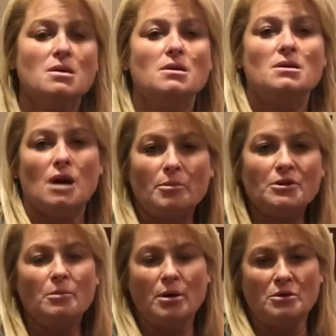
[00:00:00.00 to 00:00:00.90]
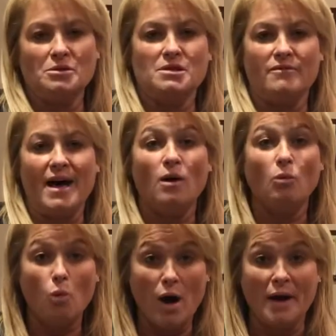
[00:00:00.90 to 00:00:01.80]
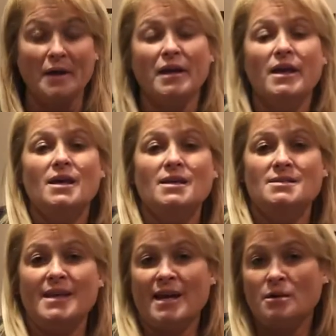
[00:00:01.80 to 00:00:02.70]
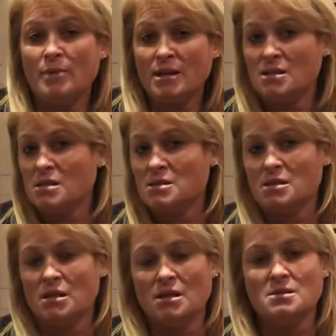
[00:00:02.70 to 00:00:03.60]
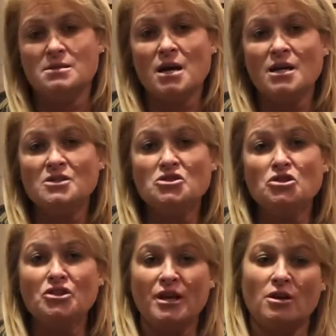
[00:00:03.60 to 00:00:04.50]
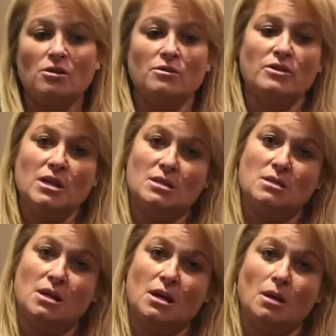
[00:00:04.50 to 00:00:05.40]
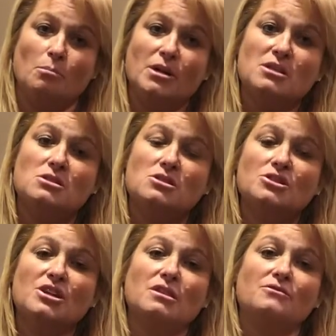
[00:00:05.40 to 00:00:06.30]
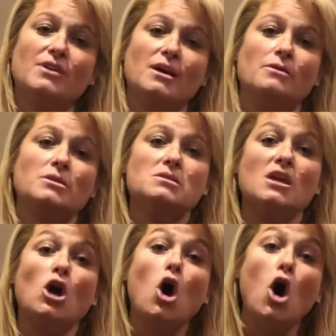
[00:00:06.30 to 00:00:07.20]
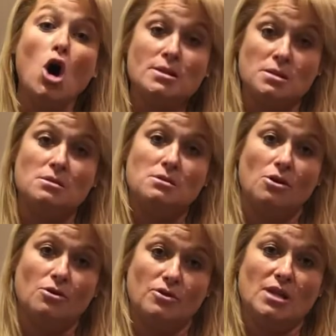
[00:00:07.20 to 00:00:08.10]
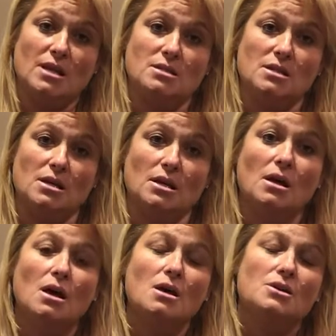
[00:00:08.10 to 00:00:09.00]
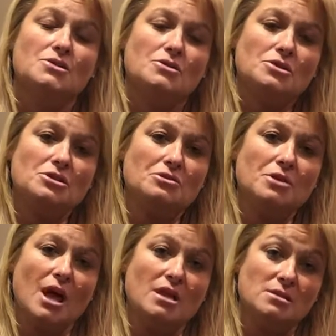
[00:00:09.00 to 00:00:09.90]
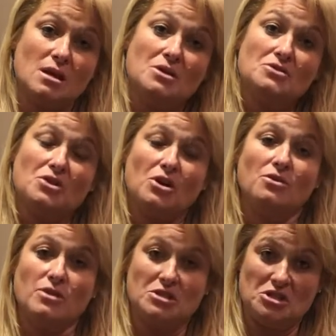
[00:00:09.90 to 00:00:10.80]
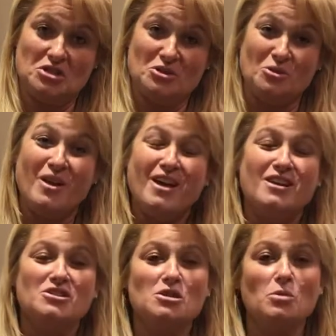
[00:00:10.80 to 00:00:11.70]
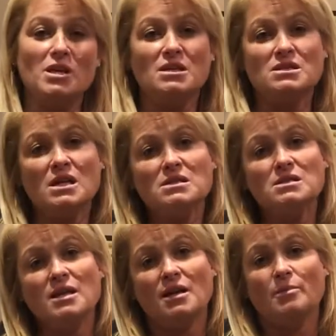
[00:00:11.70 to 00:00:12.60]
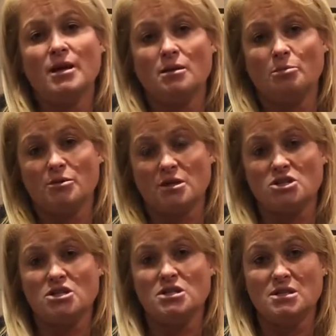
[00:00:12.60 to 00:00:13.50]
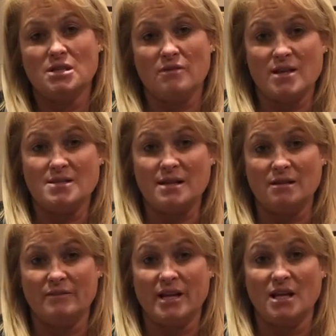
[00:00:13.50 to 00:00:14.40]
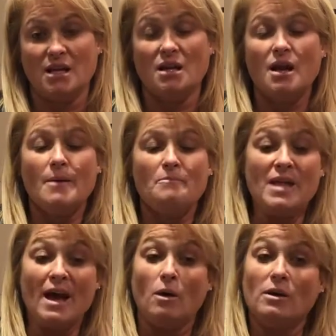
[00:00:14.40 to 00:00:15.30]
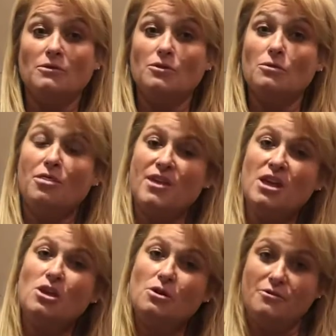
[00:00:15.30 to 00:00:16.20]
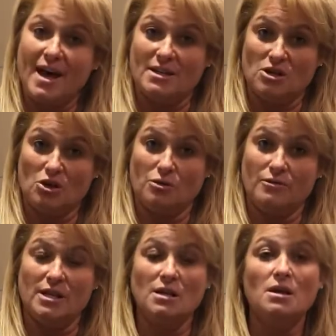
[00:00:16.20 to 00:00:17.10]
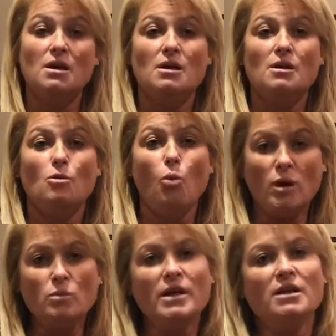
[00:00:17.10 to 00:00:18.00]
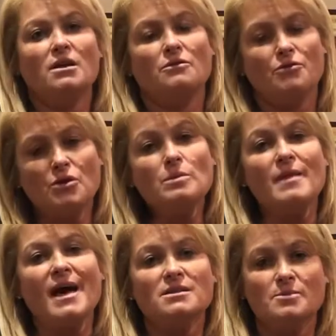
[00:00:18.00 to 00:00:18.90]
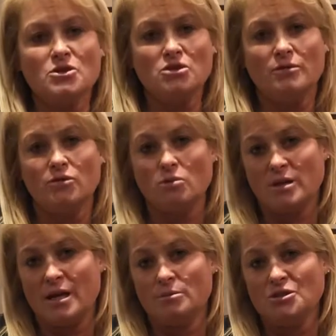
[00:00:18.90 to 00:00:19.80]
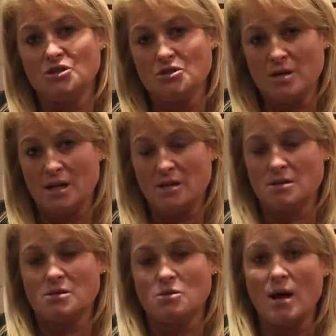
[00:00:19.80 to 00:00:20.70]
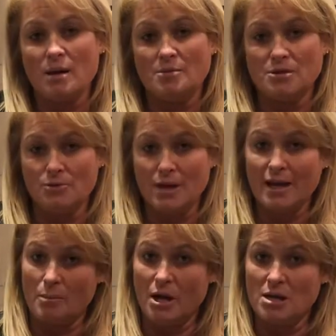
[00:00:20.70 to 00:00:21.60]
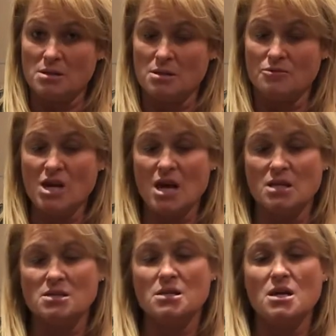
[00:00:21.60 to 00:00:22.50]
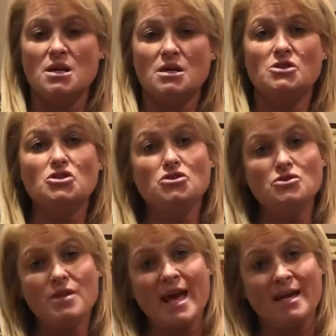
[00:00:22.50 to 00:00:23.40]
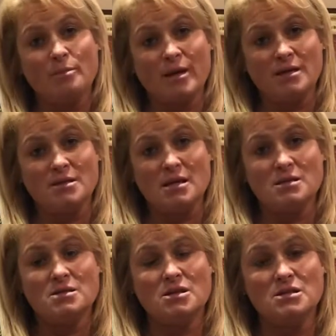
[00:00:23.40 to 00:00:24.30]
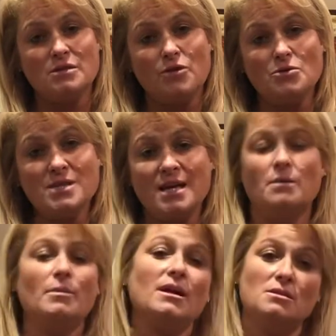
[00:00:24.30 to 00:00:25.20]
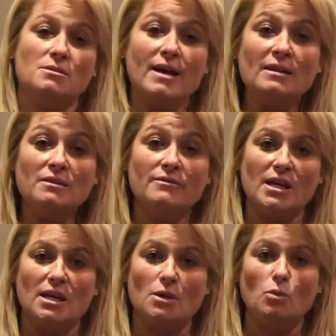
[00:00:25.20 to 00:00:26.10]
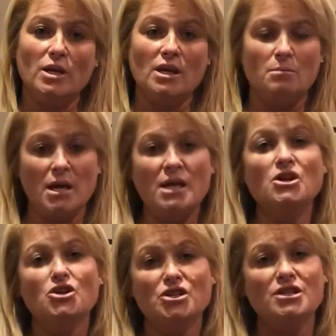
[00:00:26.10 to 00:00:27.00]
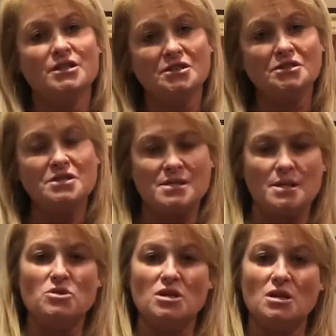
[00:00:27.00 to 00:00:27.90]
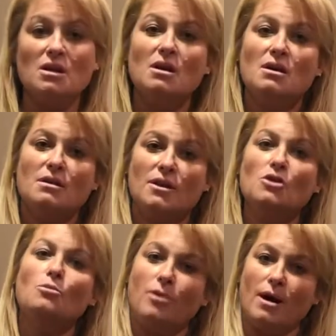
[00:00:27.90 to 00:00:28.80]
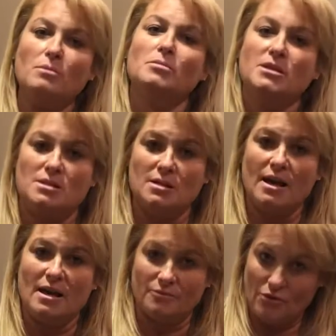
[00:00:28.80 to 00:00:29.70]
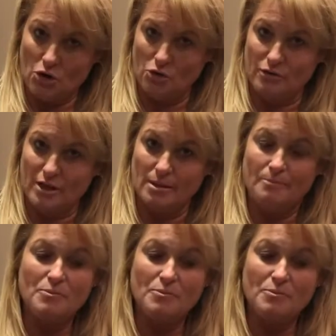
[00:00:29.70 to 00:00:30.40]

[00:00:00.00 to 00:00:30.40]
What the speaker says: Couple components of that. One is the antibody testing is not to look at COVID-19, but it's to look at the virus that causes COVID-19. So it's known as SARS-CoV-2. So we can test the antibody production to see if that's elevated. Now, if you think you've had COVID, one way to confirm that, especially if you weren't able to do the nasal swab to get a positive test, is to do the antibody test, because if those antibodies are elevated, we can make a good clinical assumption that you probably did have COVID.